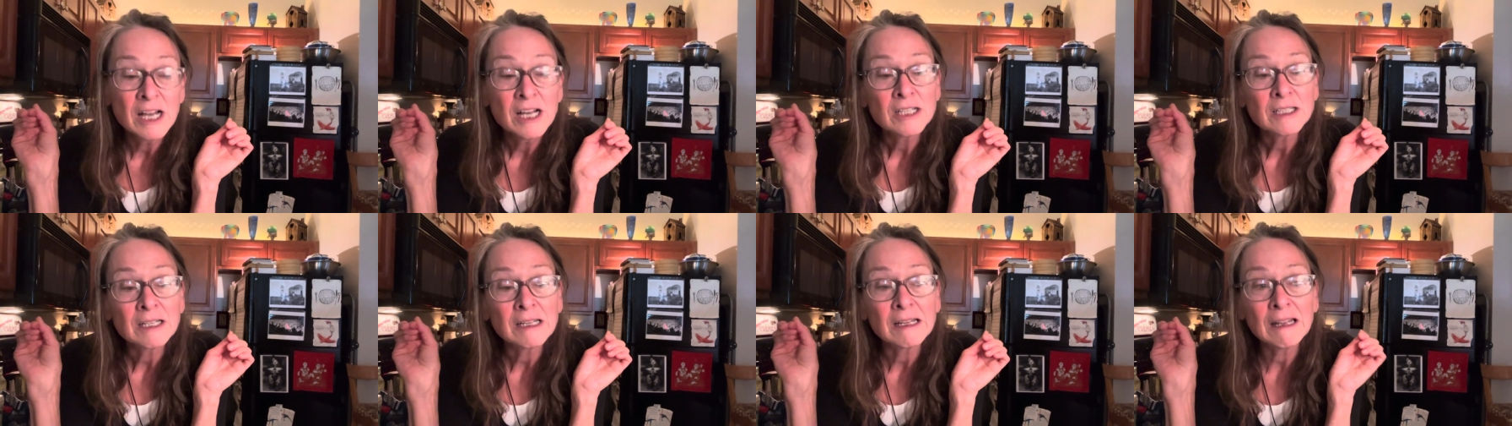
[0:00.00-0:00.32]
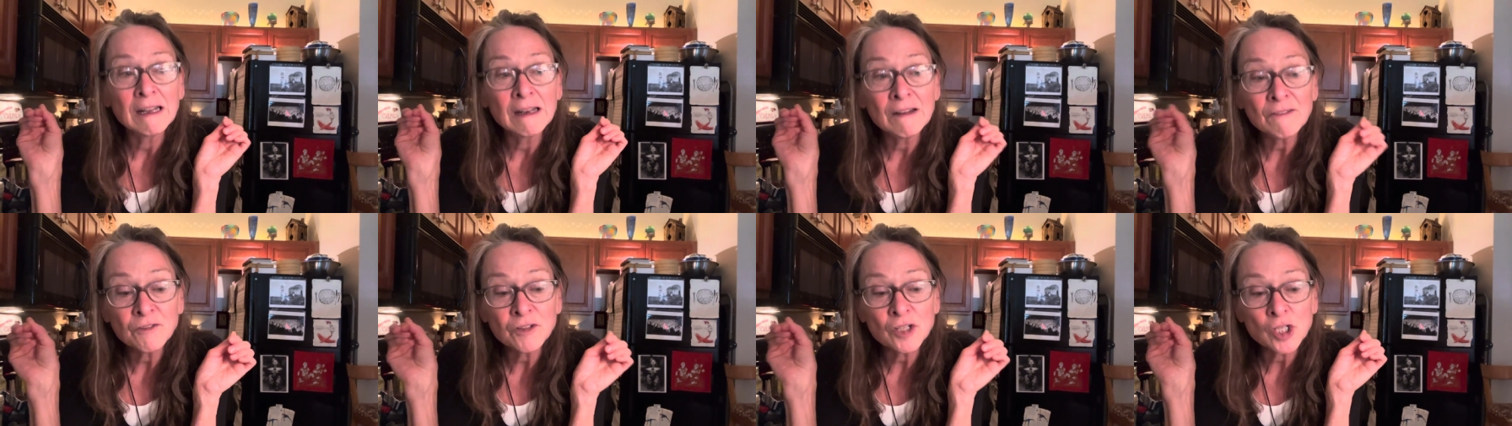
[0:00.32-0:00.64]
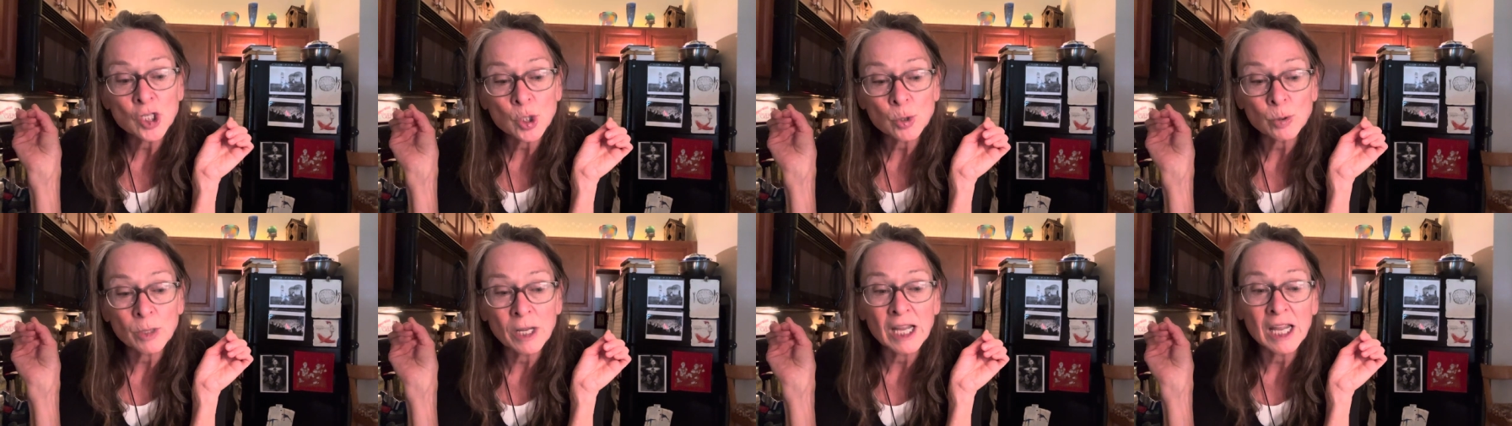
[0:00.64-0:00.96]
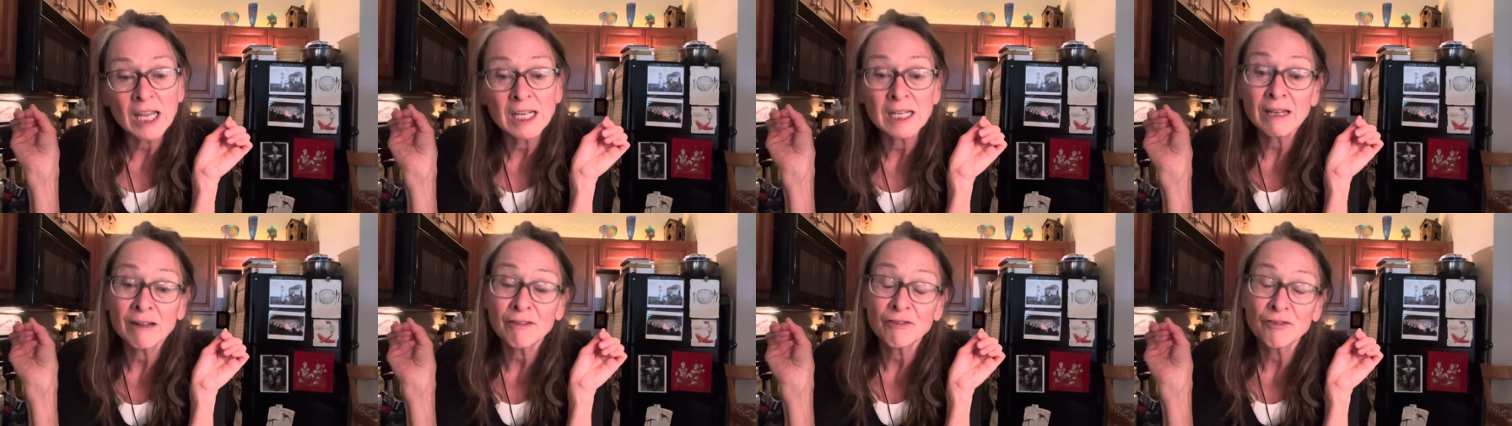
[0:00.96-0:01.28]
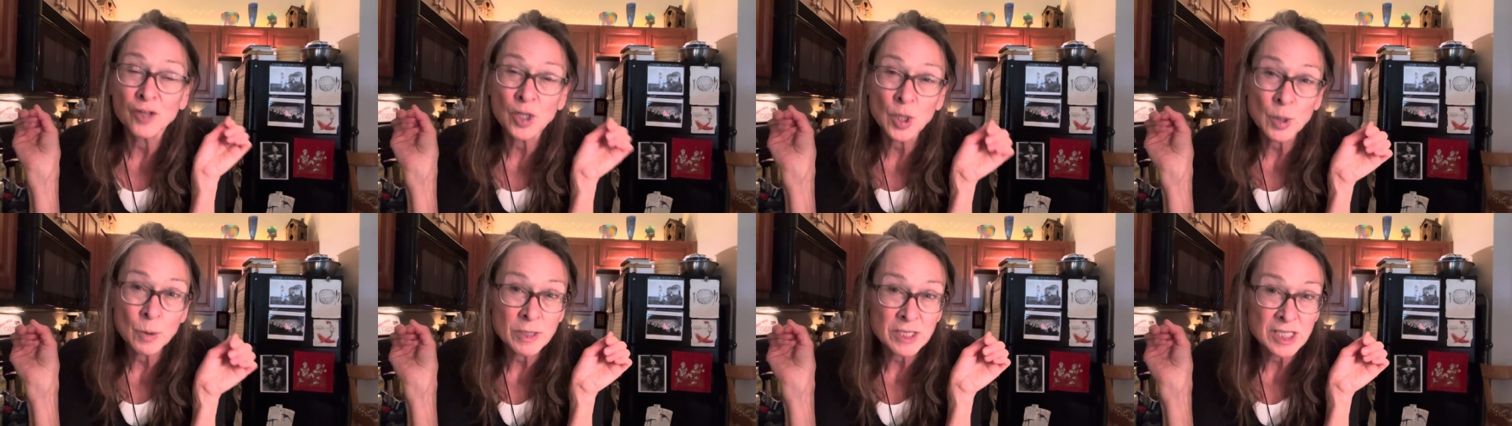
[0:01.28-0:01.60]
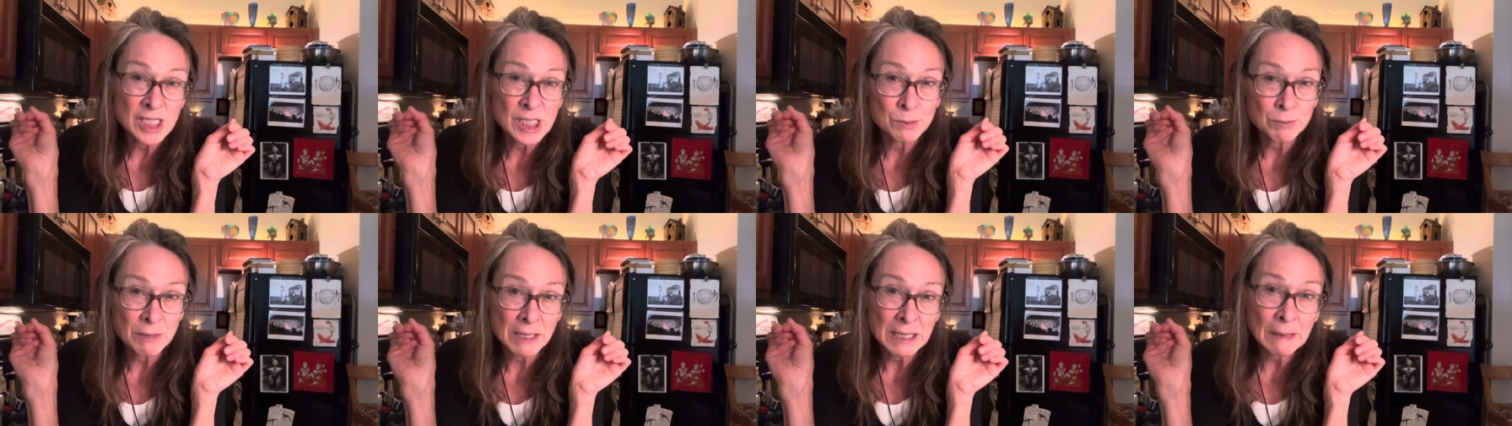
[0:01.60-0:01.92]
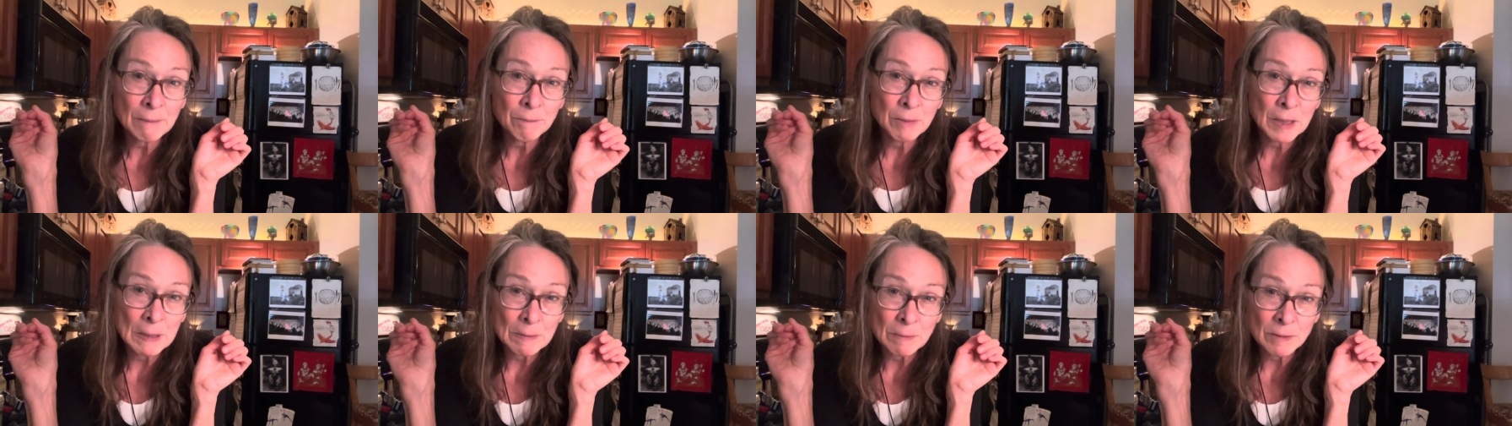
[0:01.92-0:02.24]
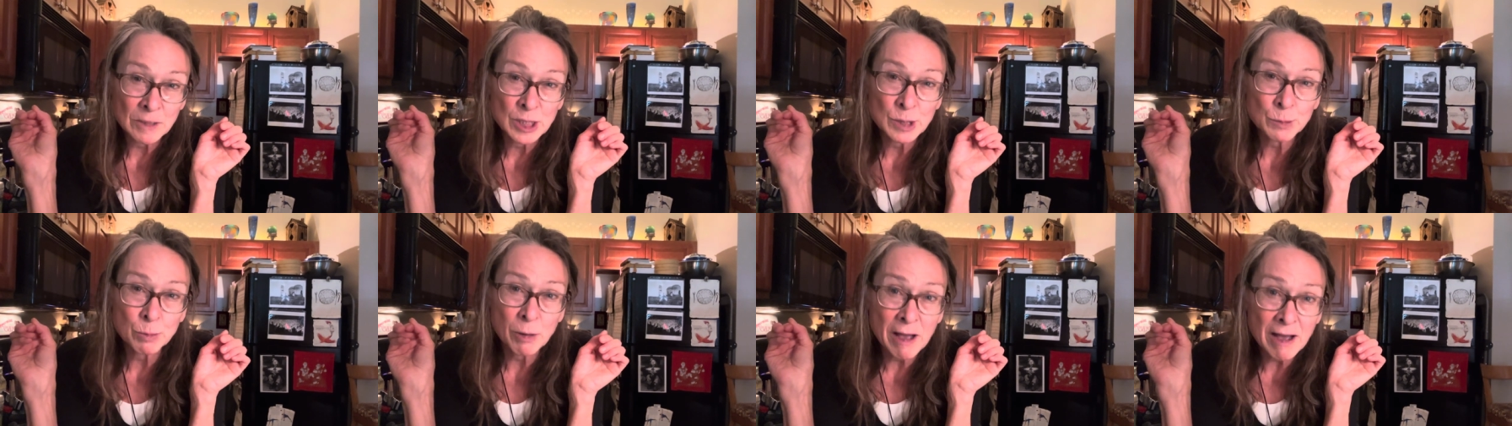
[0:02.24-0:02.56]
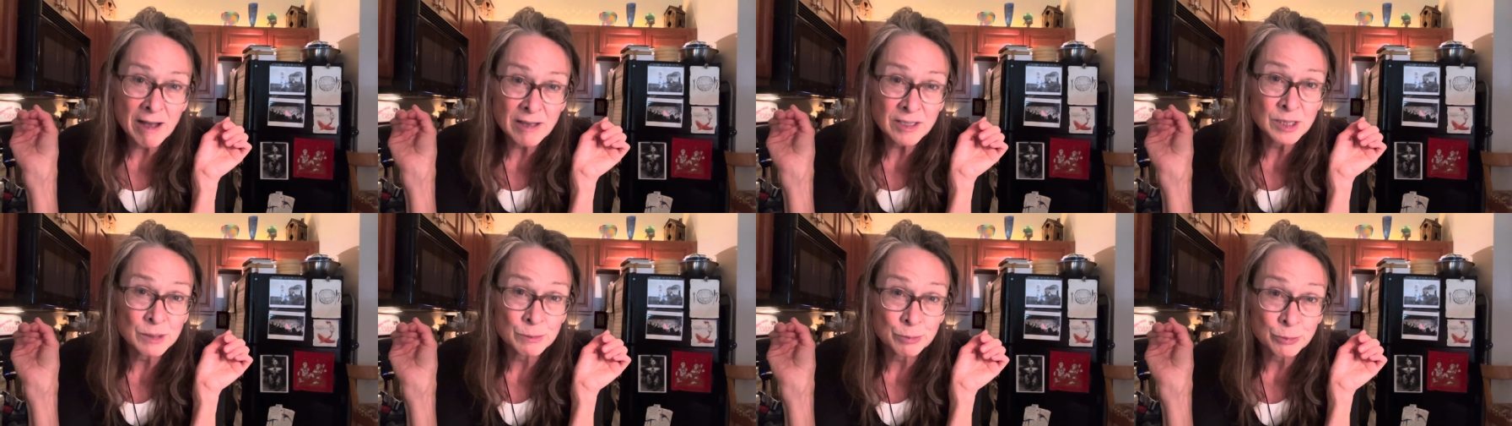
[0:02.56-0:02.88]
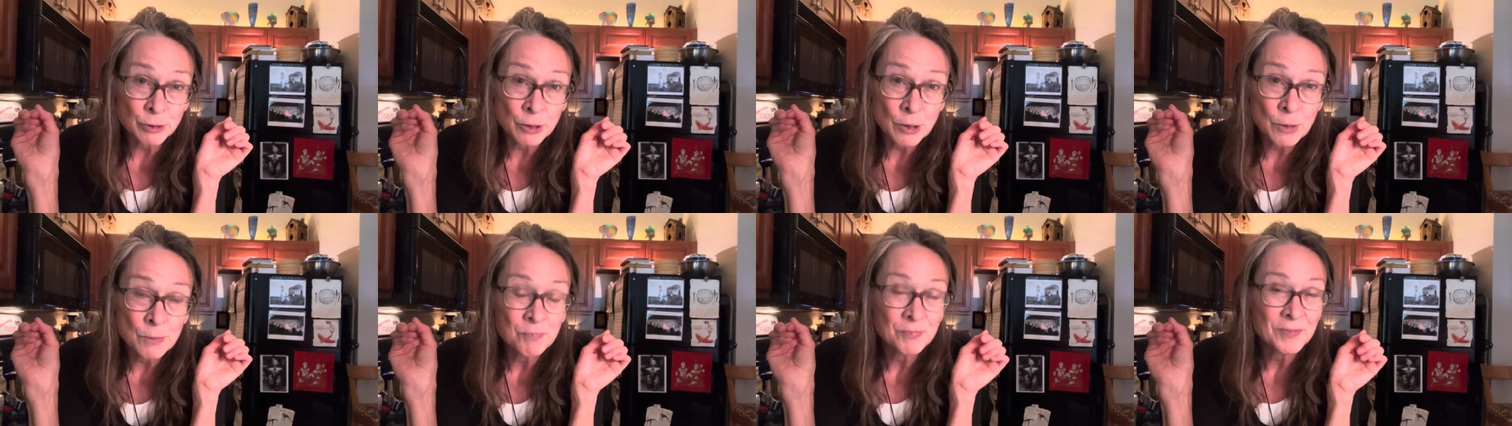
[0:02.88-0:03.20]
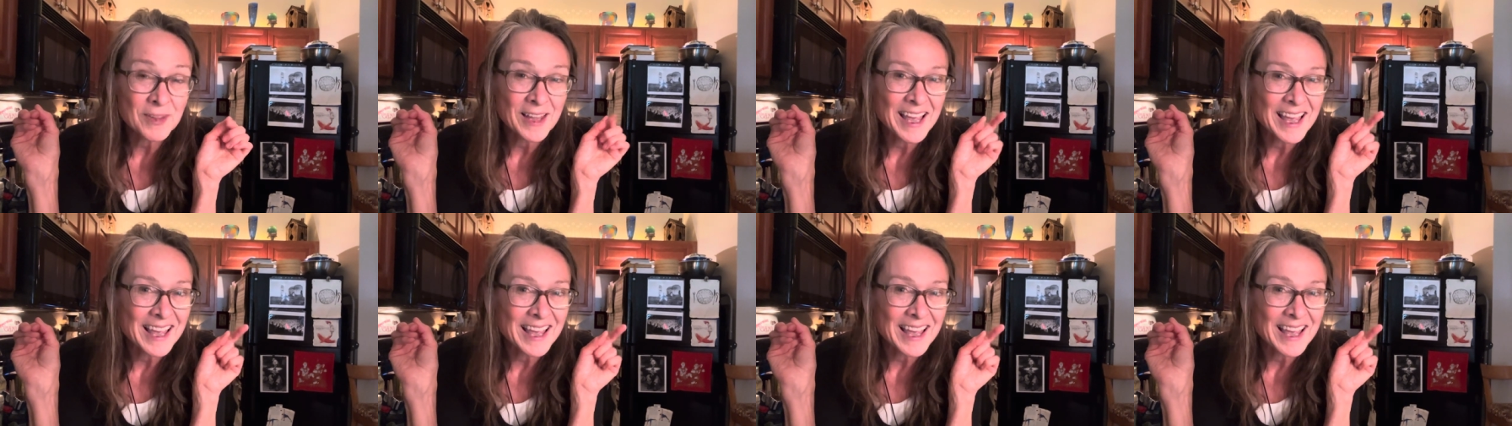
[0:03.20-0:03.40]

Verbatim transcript: to infiltrate and influence as many people as possible.